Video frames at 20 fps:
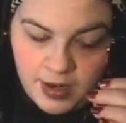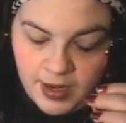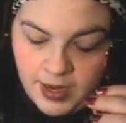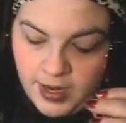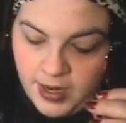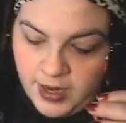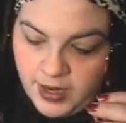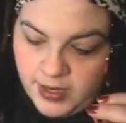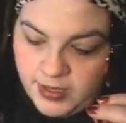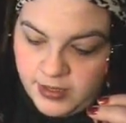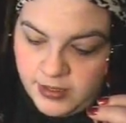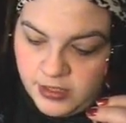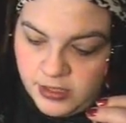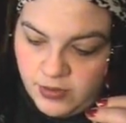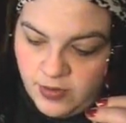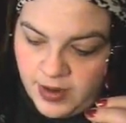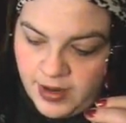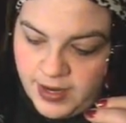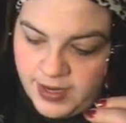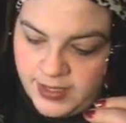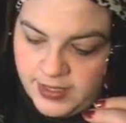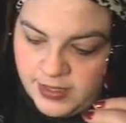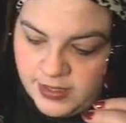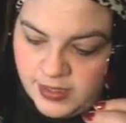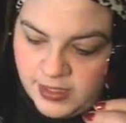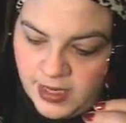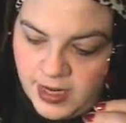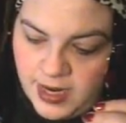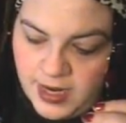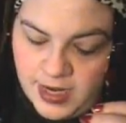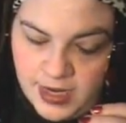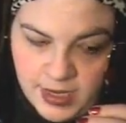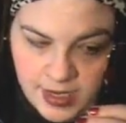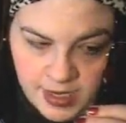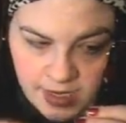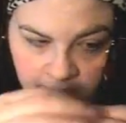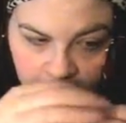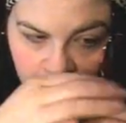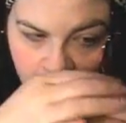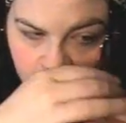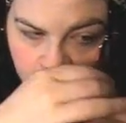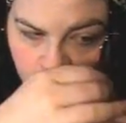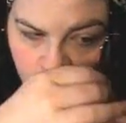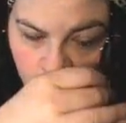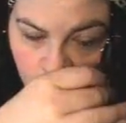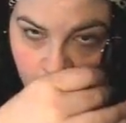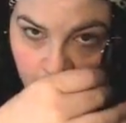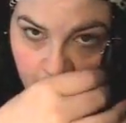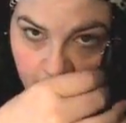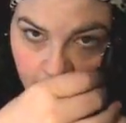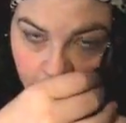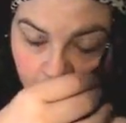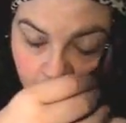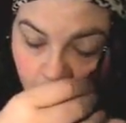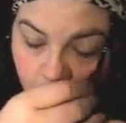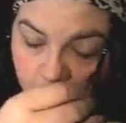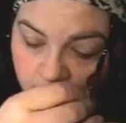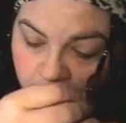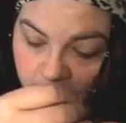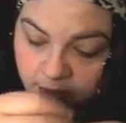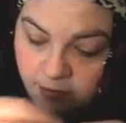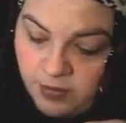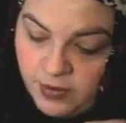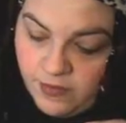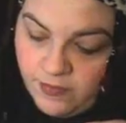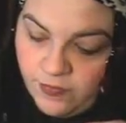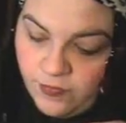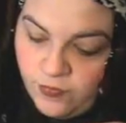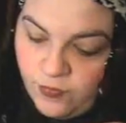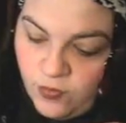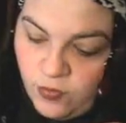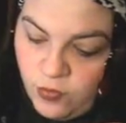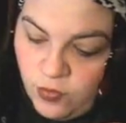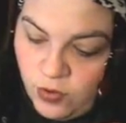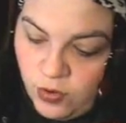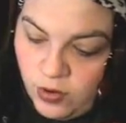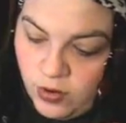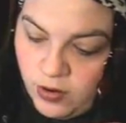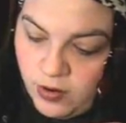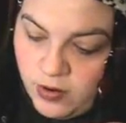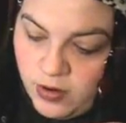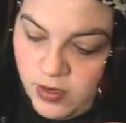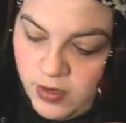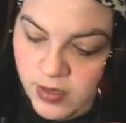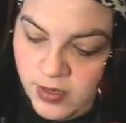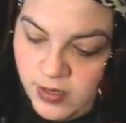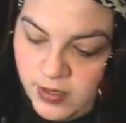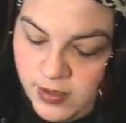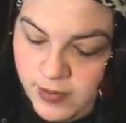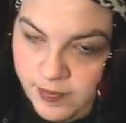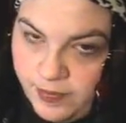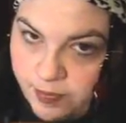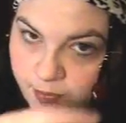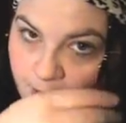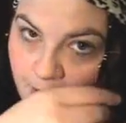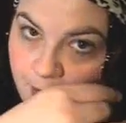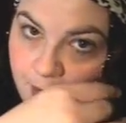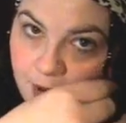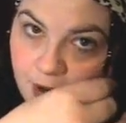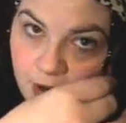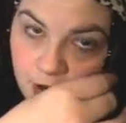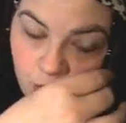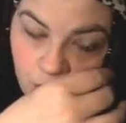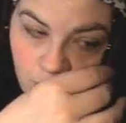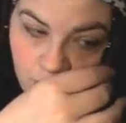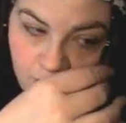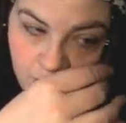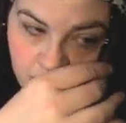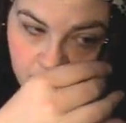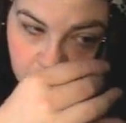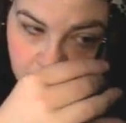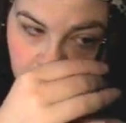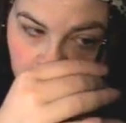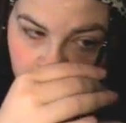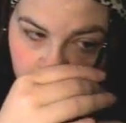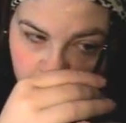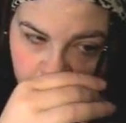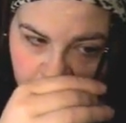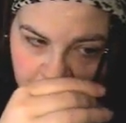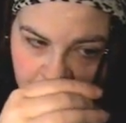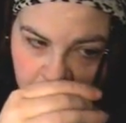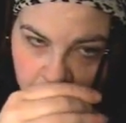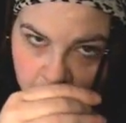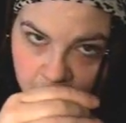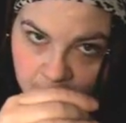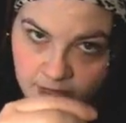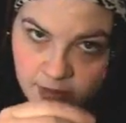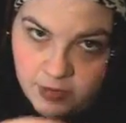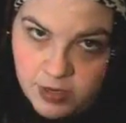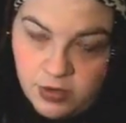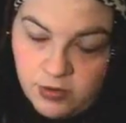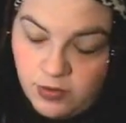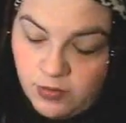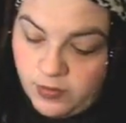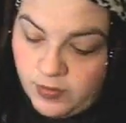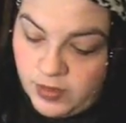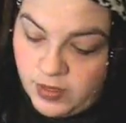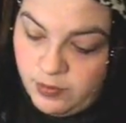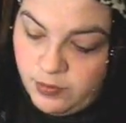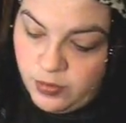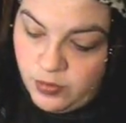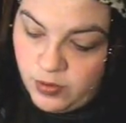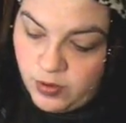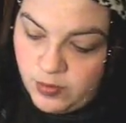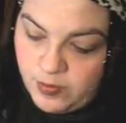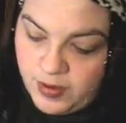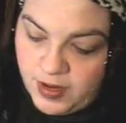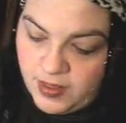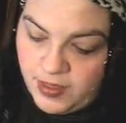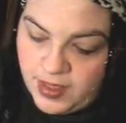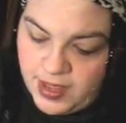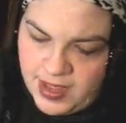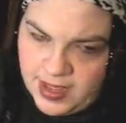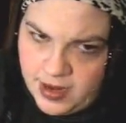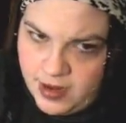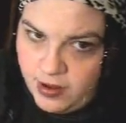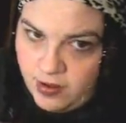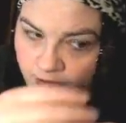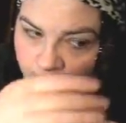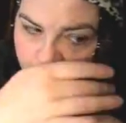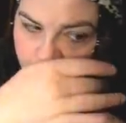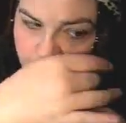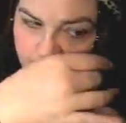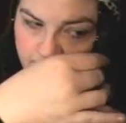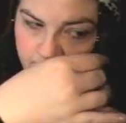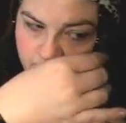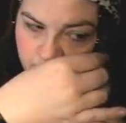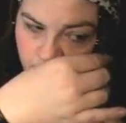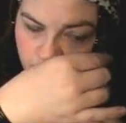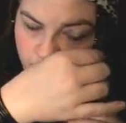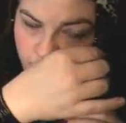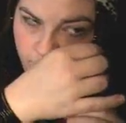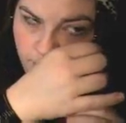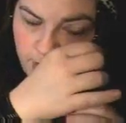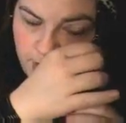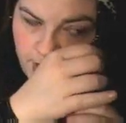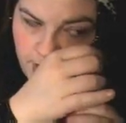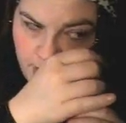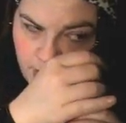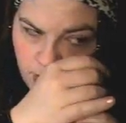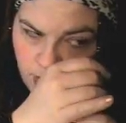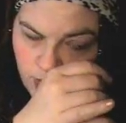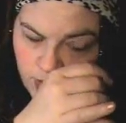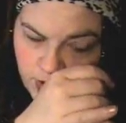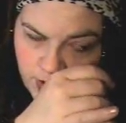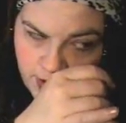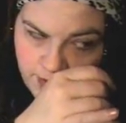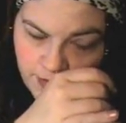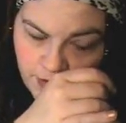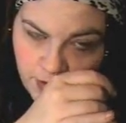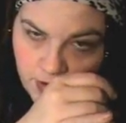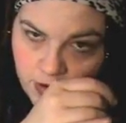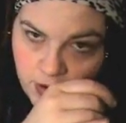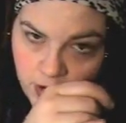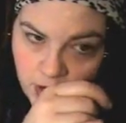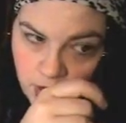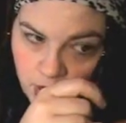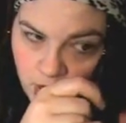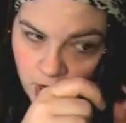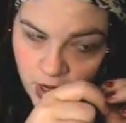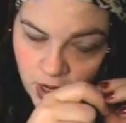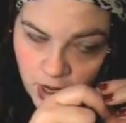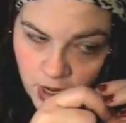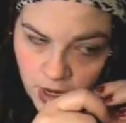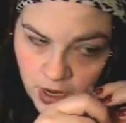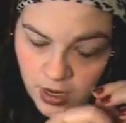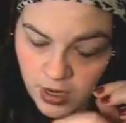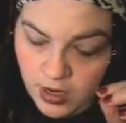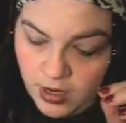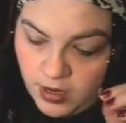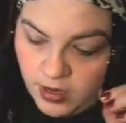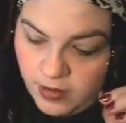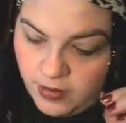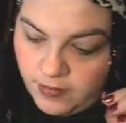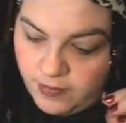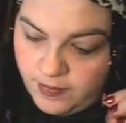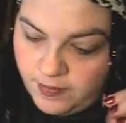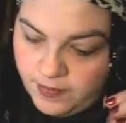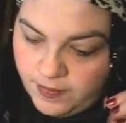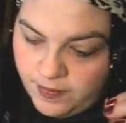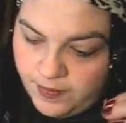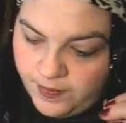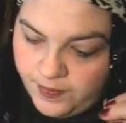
And so I decided to go ahead and use it, but for my paranormal stuff, because I know some of you are really bored by that, or you find it too freaky or whatever. And